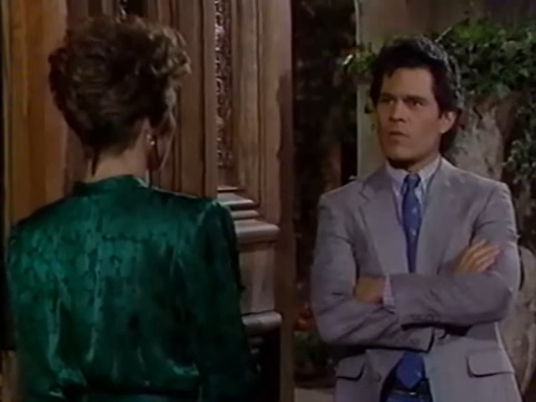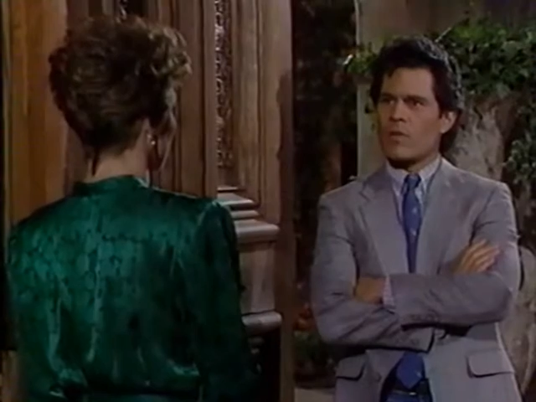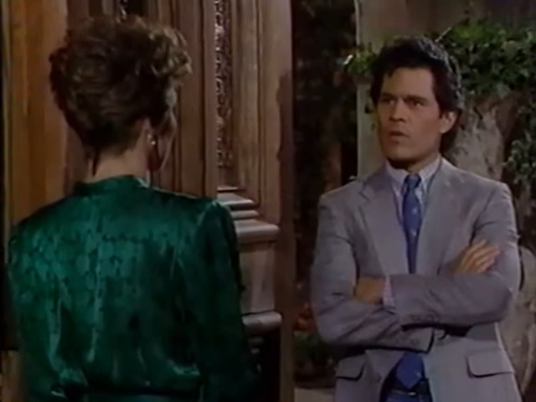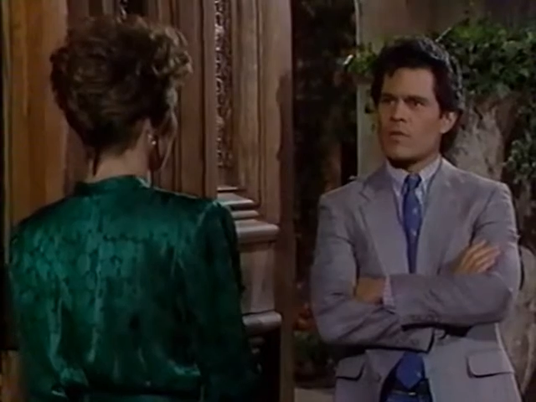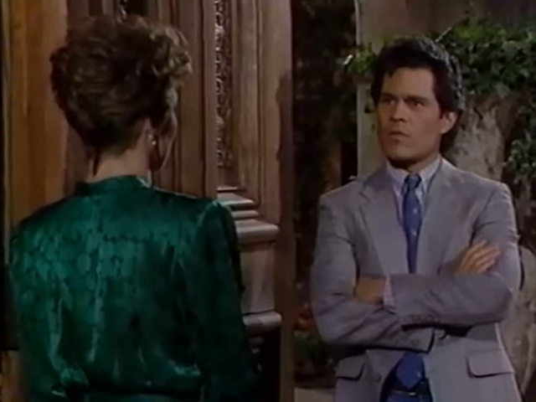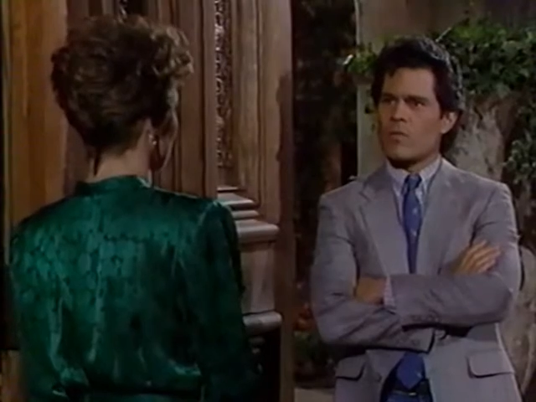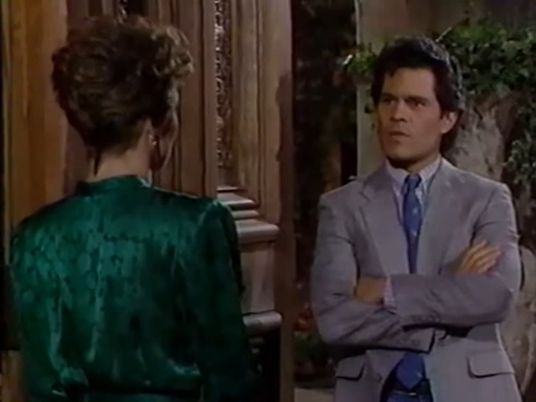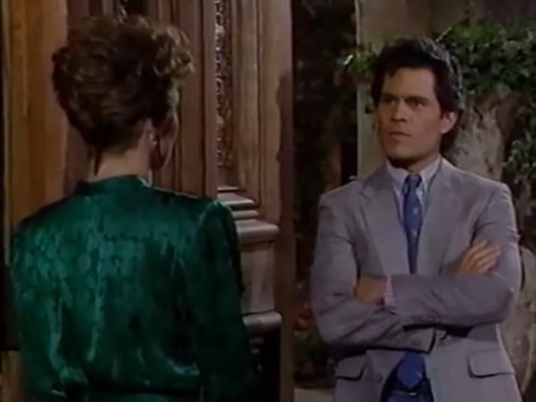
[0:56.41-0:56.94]
here
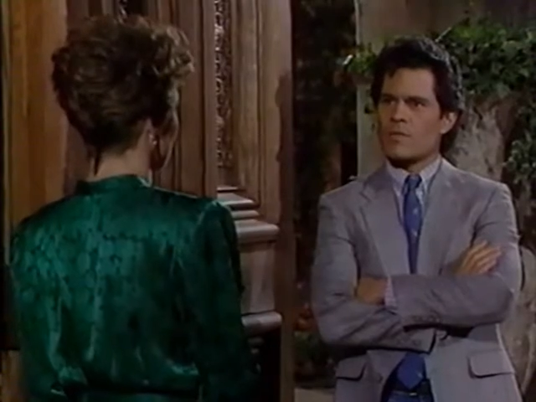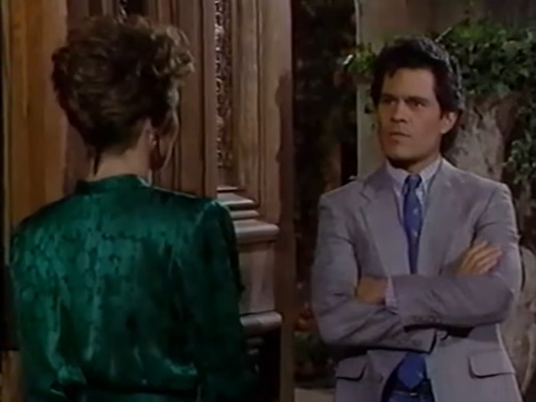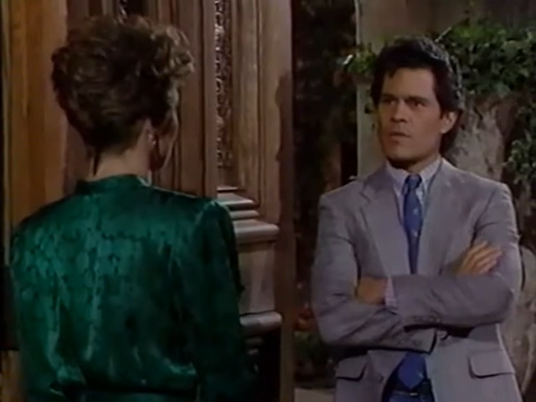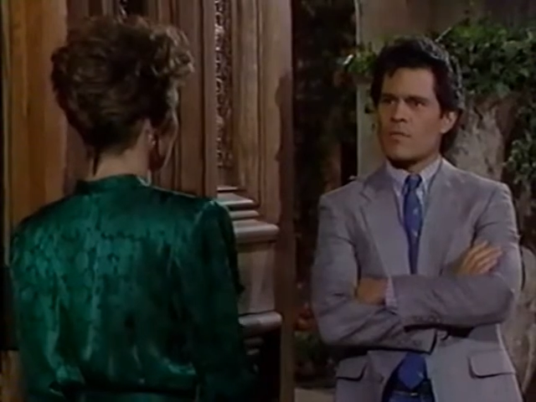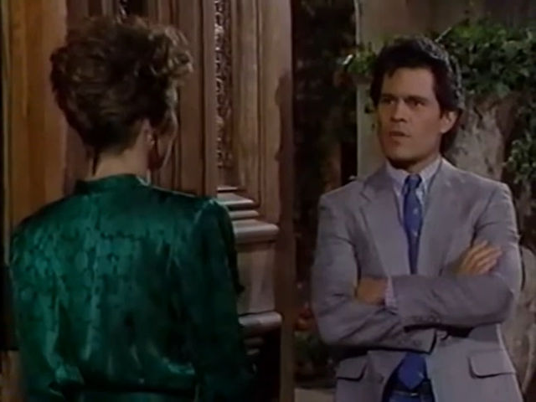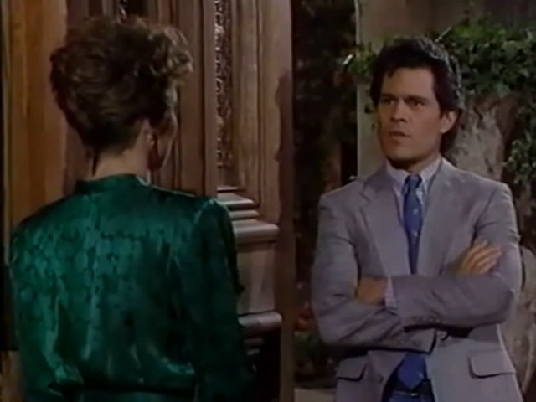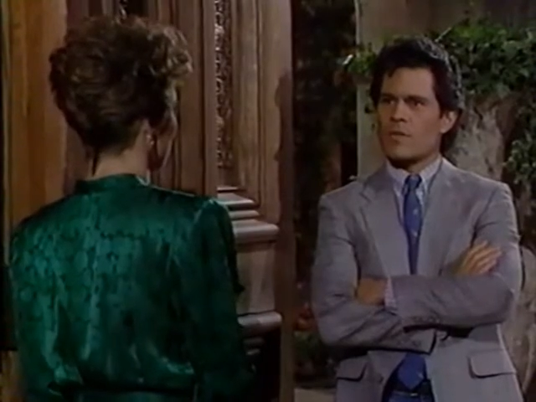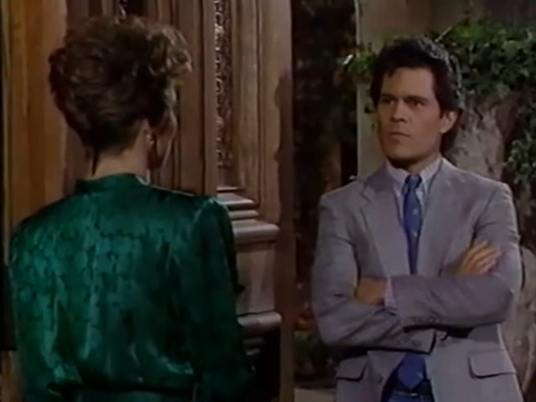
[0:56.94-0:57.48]
if there wasn't
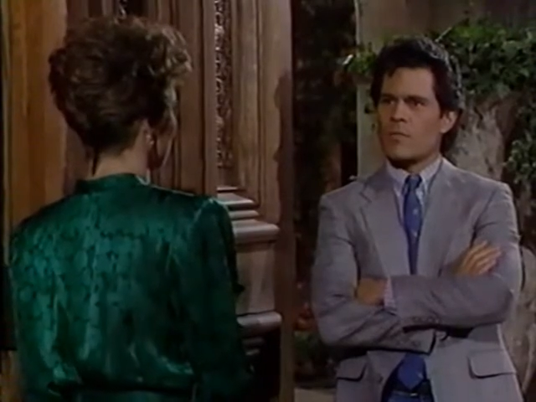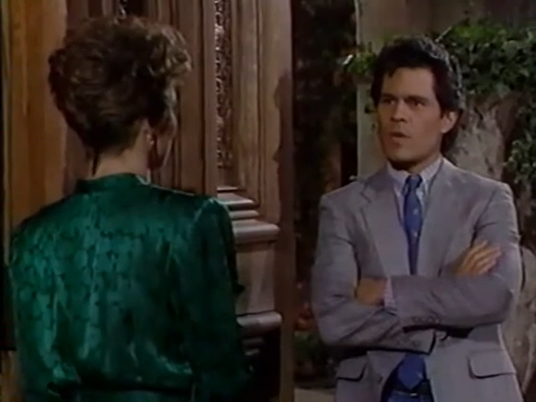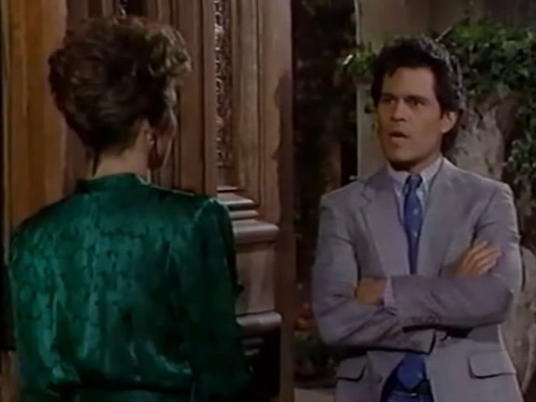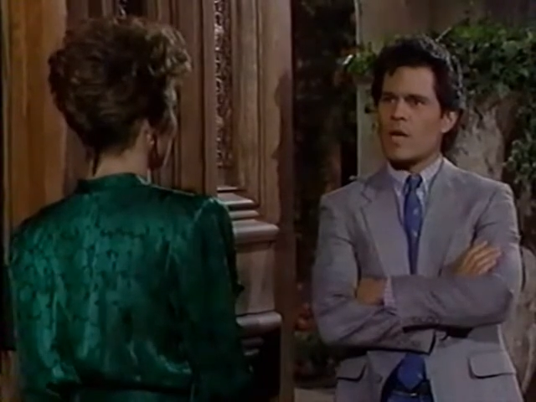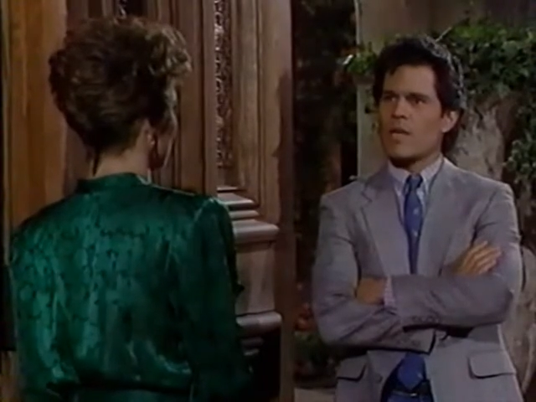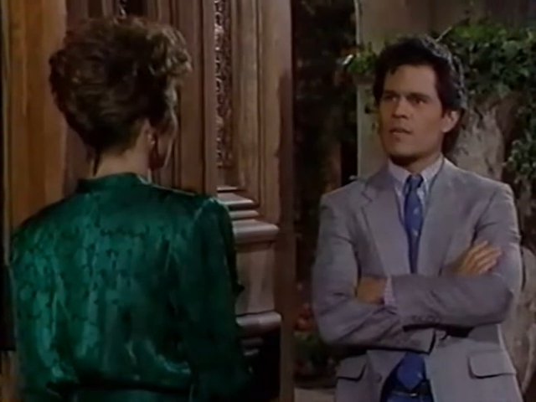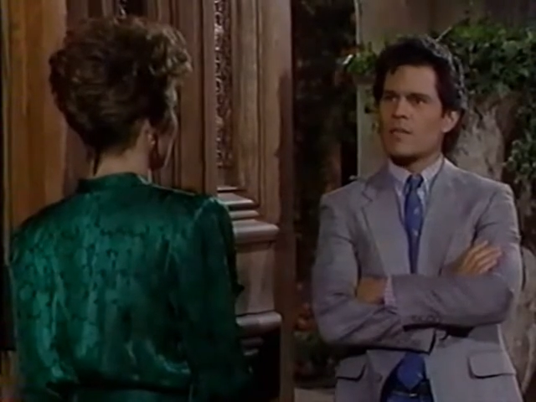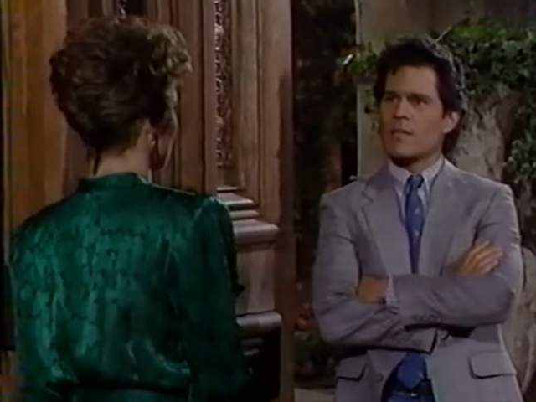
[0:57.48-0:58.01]
something on your
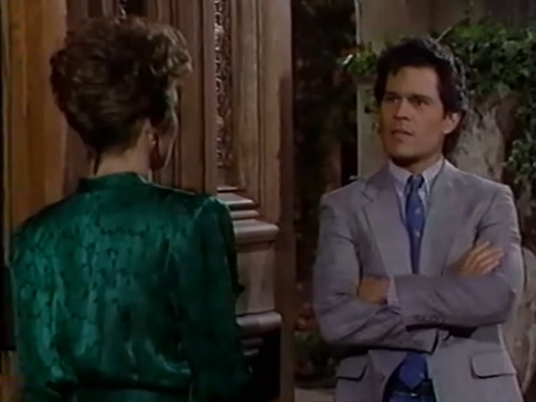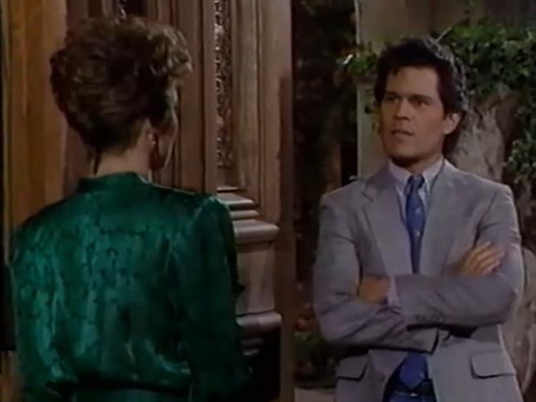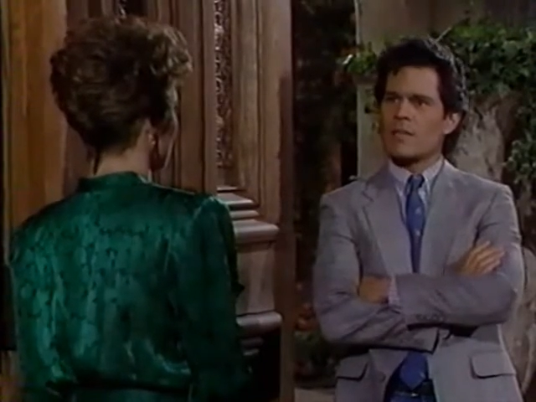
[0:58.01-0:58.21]
mind.